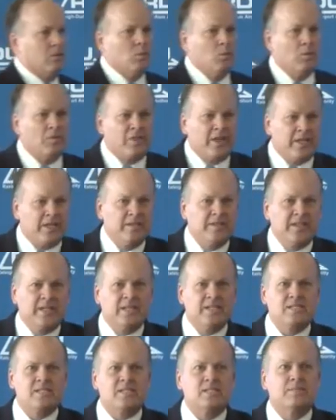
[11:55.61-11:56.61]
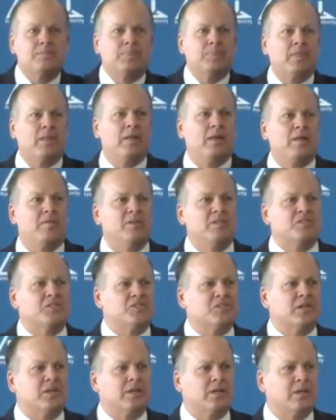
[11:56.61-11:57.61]
Well, thank you, Dennis. This
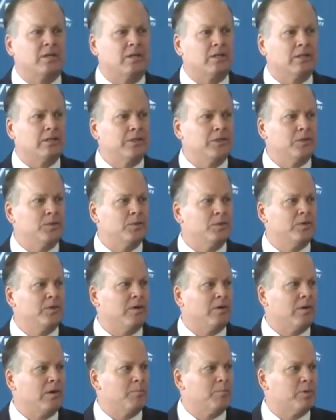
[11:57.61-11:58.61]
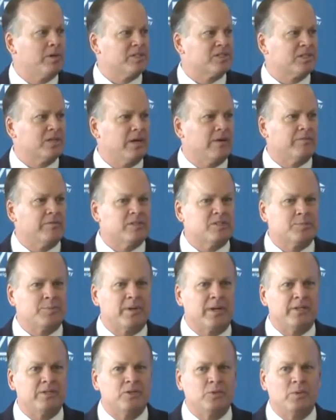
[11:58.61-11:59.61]
is going to conclude our press conference,
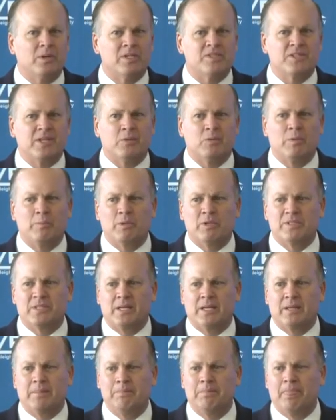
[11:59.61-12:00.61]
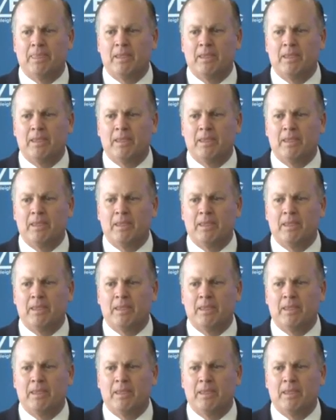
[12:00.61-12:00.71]
but I do want to say one more time,